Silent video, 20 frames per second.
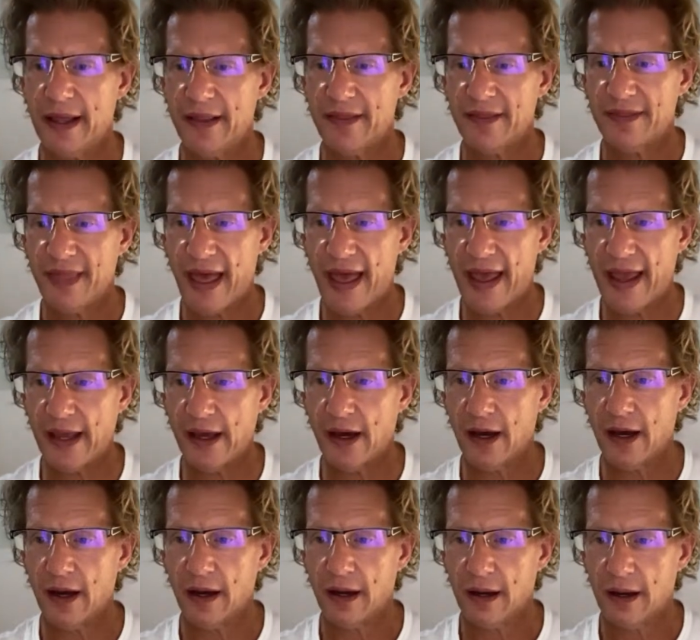They
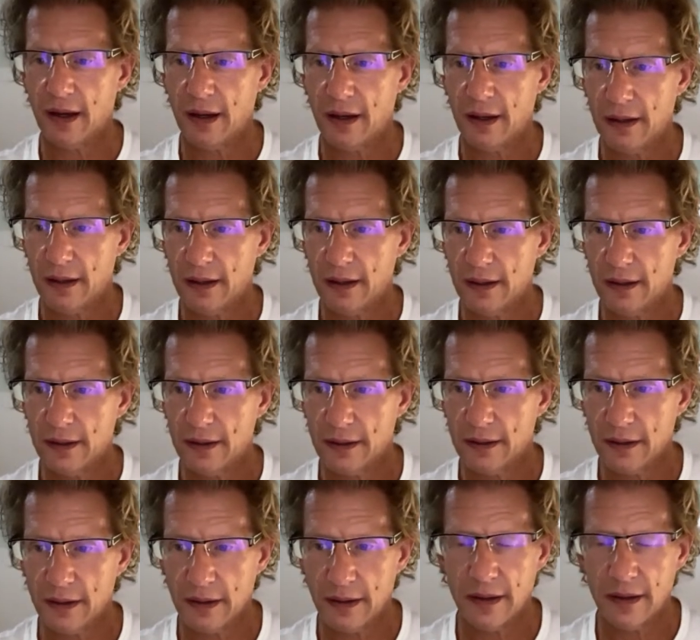
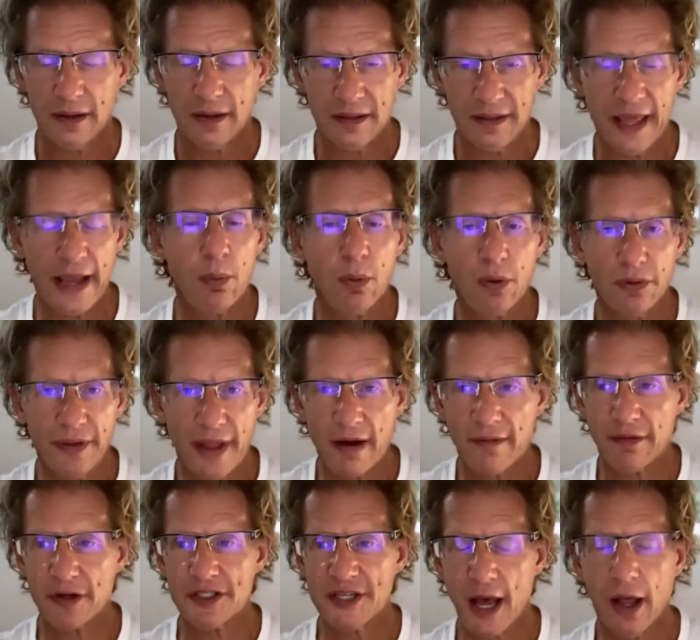will
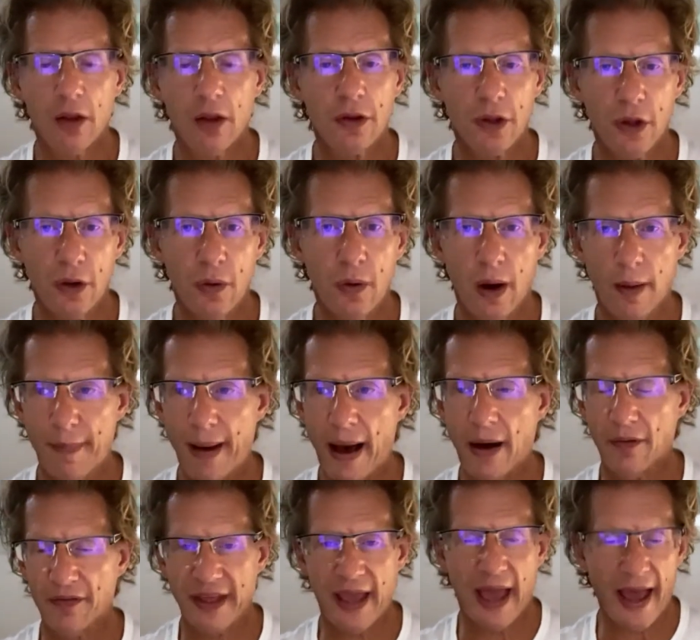never tell you
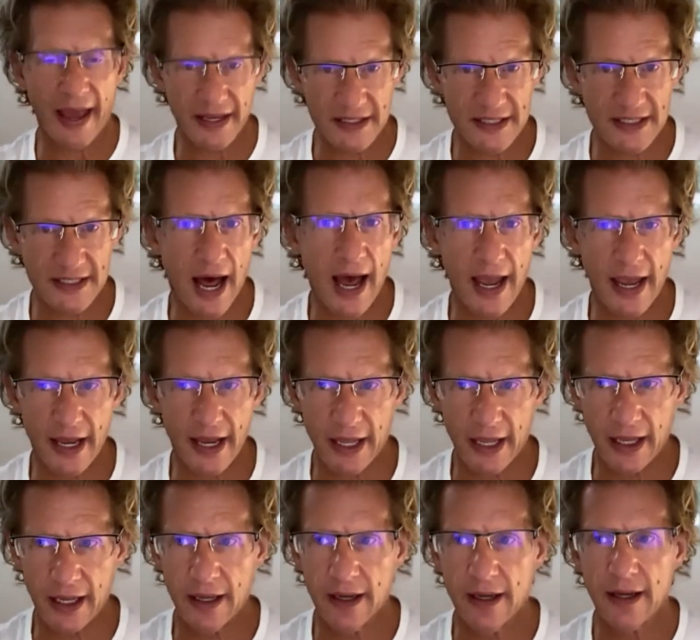about the
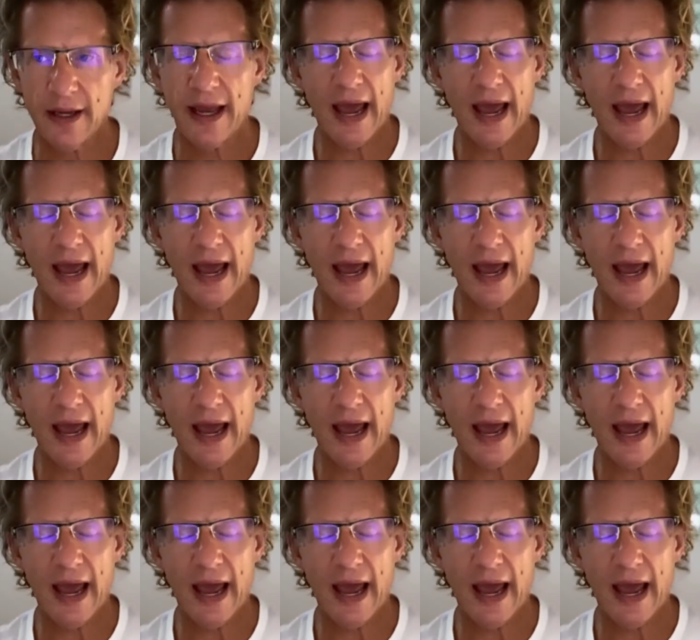anxiety